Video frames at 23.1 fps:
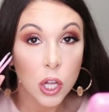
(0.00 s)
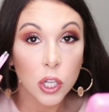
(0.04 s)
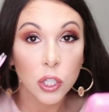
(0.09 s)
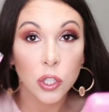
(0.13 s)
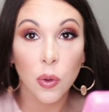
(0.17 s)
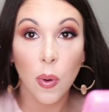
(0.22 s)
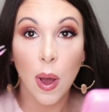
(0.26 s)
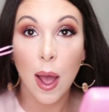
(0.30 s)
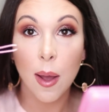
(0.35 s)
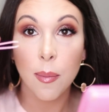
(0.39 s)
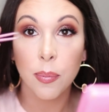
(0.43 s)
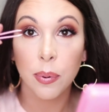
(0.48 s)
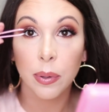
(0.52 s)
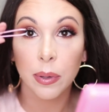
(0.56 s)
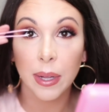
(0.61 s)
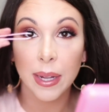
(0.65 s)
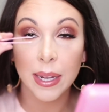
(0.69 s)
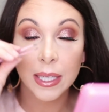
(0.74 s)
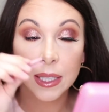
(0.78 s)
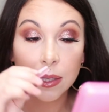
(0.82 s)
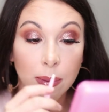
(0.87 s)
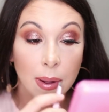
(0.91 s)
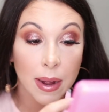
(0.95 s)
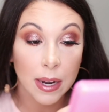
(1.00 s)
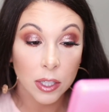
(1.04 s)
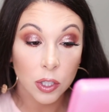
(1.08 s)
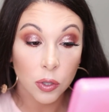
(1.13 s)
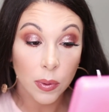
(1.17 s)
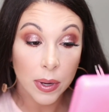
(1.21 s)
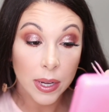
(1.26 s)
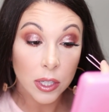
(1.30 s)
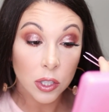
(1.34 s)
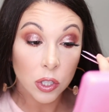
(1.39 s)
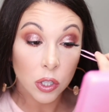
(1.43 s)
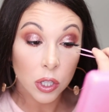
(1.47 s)
So I place my
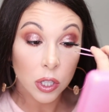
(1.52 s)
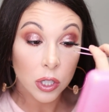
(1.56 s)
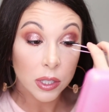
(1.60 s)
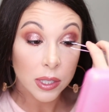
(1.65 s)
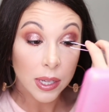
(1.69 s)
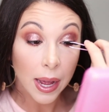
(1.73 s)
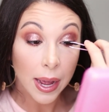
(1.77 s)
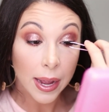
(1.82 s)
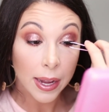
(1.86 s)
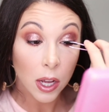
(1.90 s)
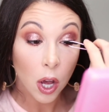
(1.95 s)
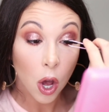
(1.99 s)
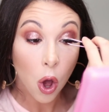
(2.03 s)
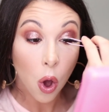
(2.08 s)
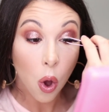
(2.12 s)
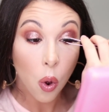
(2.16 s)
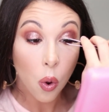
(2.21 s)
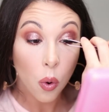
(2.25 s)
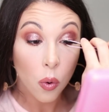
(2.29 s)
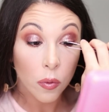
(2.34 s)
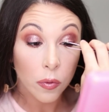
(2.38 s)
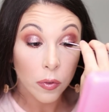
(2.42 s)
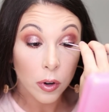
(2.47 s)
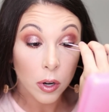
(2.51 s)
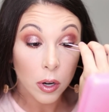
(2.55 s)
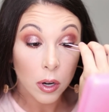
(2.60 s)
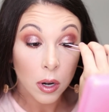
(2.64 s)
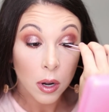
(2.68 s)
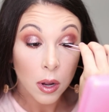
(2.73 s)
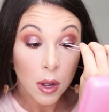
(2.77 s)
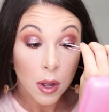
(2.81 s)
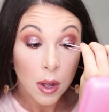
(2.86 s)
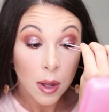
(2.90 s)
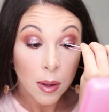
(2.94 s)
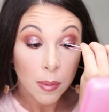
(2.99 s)
tweezers like
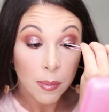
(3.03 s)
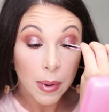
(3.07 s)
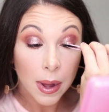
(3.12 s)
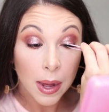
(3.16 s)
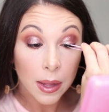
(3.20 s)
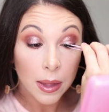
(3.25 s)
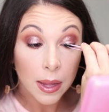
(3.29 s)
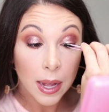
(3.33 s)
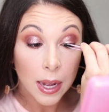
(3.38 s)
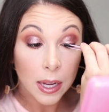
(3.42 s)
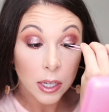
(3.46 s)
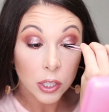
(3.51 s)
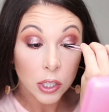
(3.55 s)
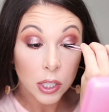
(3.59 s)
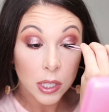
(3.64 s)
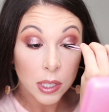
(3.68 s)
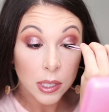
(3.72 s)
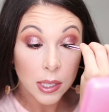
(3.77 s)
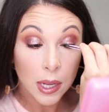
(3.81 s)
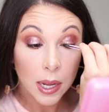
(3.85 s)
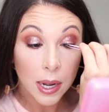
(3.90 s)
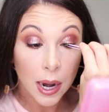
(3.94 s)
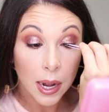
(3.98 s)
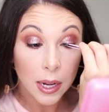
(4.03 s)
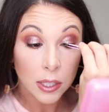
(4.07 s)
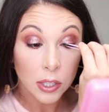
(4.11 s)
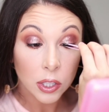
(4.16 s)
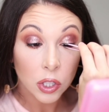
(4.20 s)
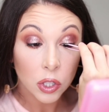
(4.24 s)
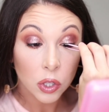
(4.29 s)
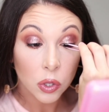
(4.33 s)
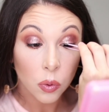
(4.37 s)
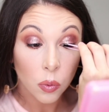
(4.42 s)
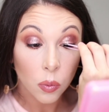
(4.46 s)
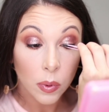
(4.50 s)
over my lashes and I
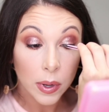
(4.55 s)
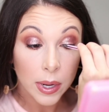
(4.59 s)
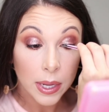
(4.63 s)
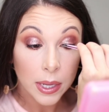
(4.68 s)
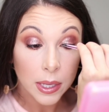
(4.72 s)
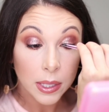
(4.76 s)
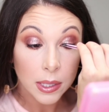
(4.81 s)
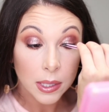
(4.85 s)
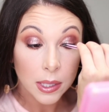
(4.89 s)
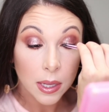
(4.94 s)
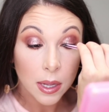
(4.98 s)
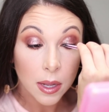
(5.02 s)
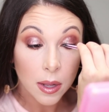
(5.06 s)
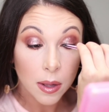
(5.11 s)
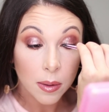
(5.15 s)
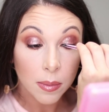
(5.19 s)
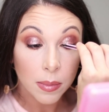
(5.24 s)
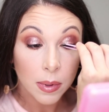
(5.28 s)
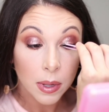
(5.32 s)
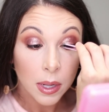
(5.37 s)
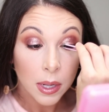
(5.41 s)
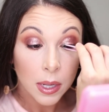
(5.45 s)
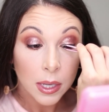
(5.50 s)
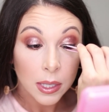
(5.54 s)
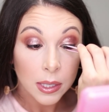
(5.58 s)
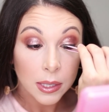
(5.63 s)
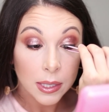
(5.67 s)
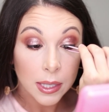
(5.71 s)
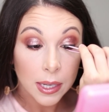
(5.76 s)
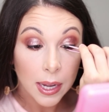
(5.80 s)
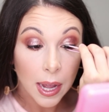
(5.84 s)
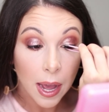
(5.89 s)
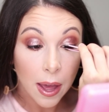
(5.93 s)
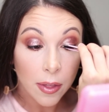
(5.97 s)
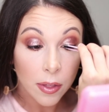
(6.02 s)
squeeze them
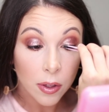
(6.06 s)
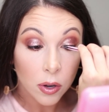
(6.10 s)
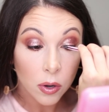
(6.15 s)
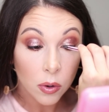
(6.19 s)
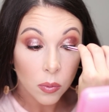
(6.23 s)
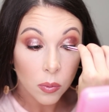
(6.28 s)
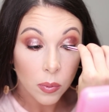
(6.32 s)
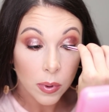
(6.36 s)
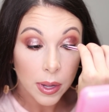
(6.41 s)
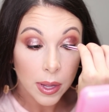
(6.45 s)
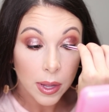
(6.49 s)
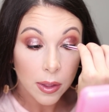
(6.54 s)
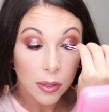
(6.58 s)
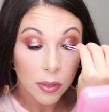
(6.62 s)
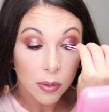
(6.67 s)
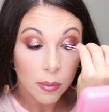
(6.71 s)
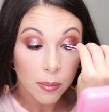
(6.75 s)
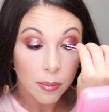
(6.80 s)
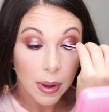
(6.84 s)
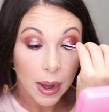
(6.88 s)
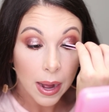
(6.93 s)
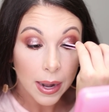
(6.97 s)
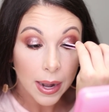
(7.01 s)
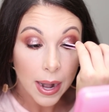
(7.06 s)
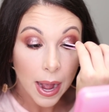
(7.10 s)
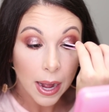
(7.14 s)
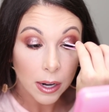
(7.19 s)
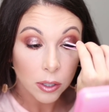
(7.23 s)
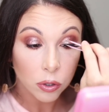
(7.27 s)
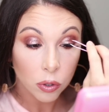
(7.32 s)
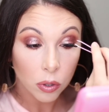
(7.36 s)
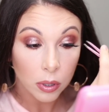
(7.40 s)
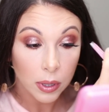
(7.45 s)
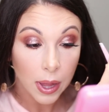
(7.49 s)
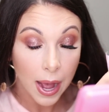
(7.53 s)
together with my
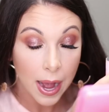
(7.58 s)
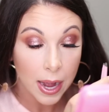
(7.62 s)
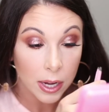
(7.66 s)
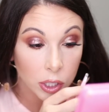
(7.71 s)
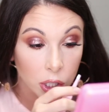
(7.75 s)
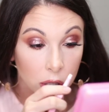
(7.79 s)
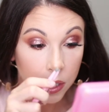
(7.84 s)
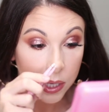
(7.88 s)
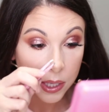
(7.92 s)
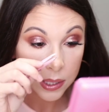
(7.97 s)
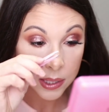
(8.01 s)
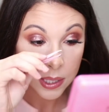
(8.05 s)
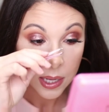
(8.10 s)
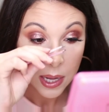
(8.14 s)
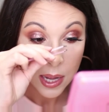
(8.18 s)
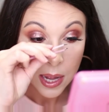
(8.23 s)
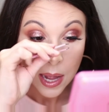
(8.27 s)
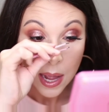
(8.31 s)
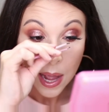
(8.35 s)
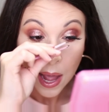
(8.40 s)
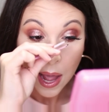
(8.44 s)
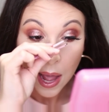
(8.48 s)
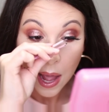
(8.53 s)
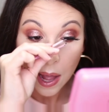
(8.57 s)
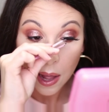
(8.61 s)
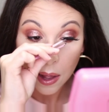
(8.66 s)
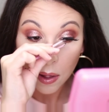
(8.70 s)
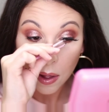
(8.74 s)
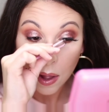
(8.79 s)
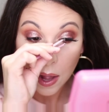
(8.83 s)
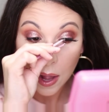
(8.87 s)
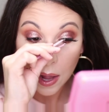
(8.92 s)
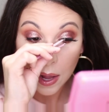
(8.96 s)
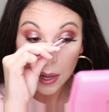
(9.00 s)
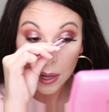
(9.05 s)
natural lashes
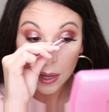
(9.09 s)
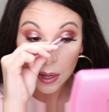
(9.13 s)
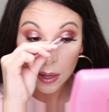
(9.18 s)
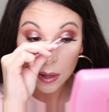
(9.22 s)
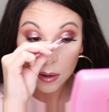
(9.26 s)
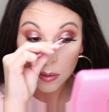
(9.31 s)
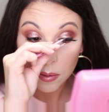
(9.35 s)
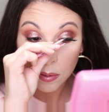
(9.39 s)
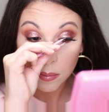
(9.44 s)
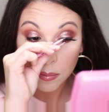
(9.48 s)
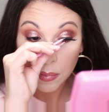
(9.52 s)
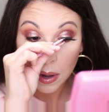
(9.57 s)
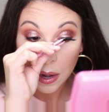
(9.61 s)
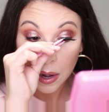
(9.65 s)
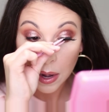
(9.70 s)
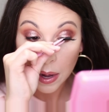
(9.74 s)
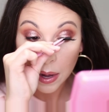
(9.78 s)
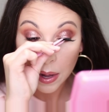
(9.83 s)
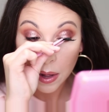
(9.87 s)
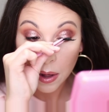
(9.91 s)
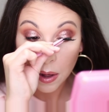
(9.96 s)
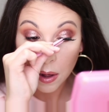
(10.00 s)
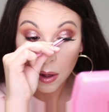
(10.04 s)
and my